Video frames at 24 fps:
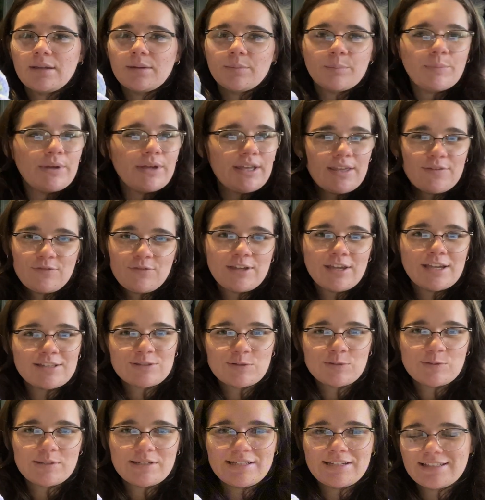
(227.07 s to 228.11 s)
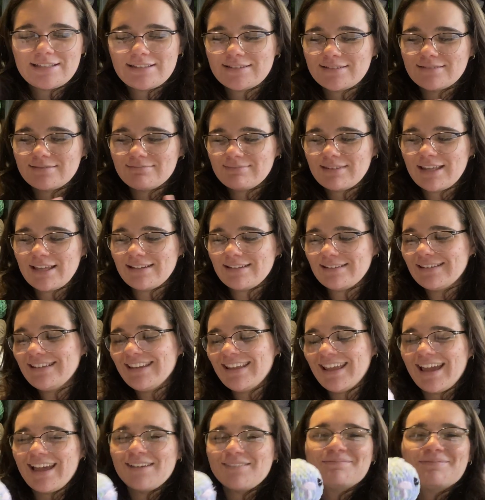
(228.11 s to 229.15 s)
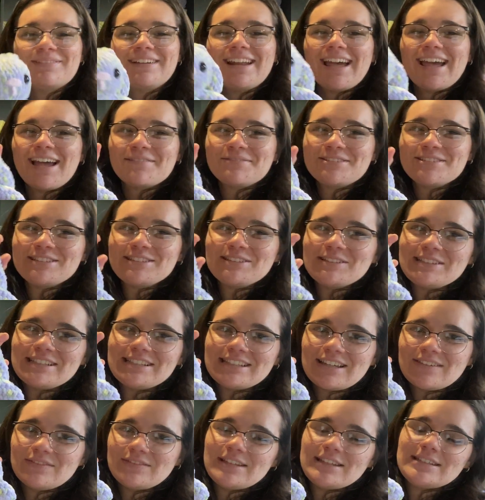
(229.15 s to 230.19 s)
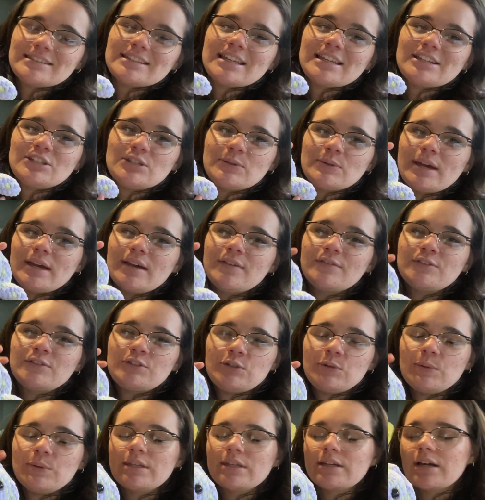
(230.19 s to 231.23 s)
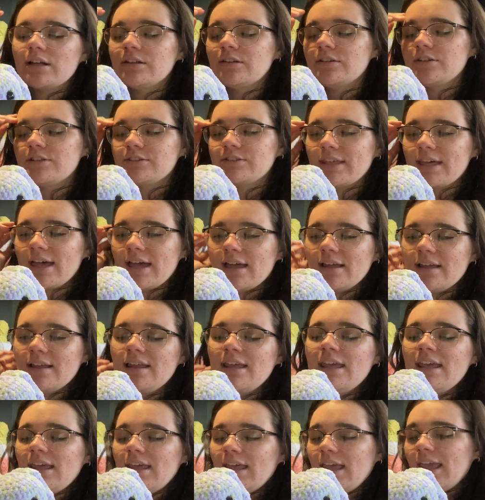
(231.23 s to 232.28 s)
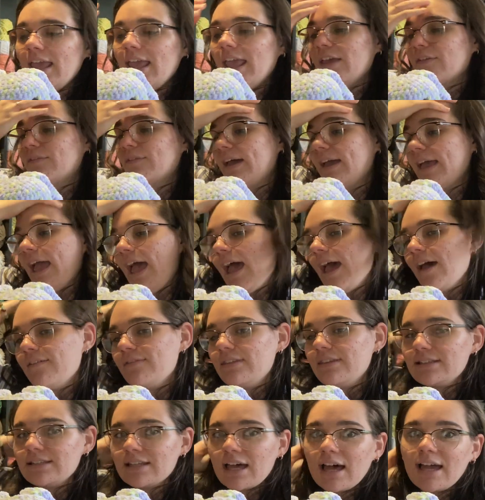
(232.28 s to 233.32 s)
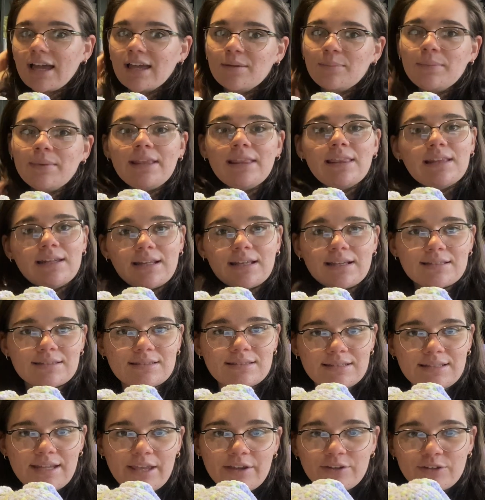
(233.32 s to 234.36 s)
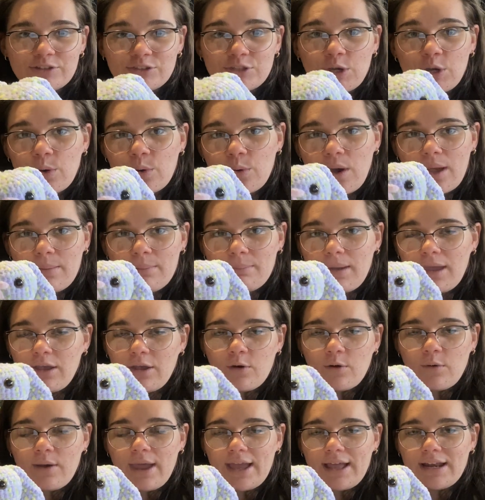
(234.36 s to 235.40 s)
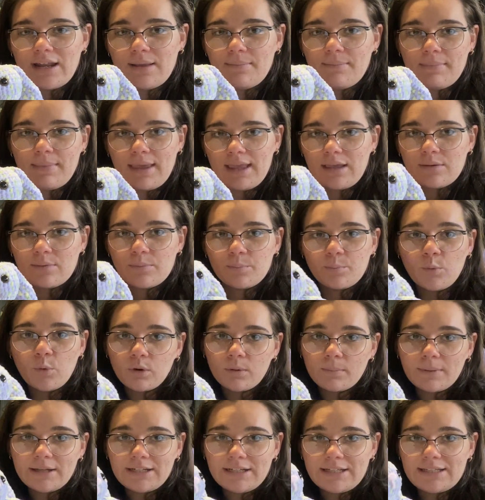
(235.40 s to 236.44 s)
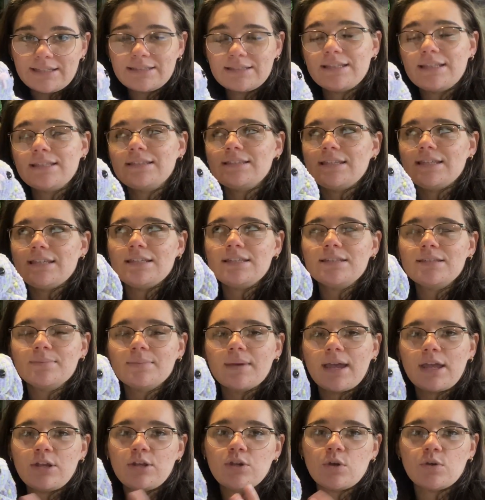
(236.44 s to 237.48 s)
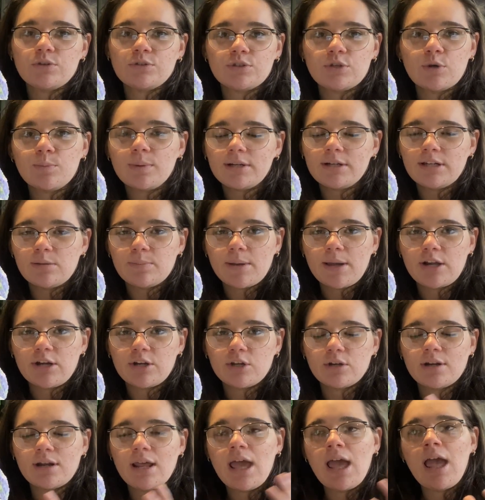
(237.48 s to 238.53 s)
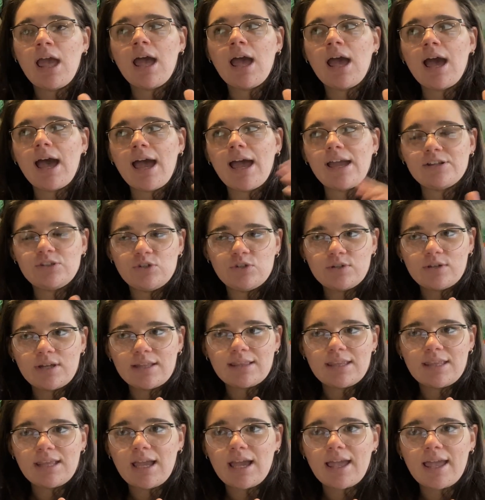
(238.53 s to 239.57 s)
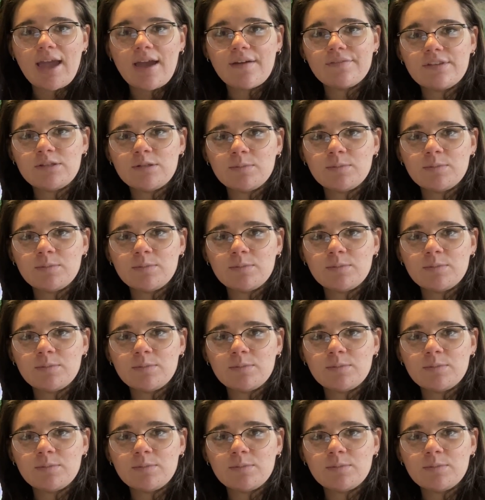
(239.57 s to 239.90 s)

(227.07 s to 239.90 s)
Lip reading: but if you guys know what it is, then yeah. But I absolutely love this. I do have 2 other colors that if I have the time in the next day or so, I might go ahead and make more bunnies. This is my no-sew bunny pattern. I do not think I have this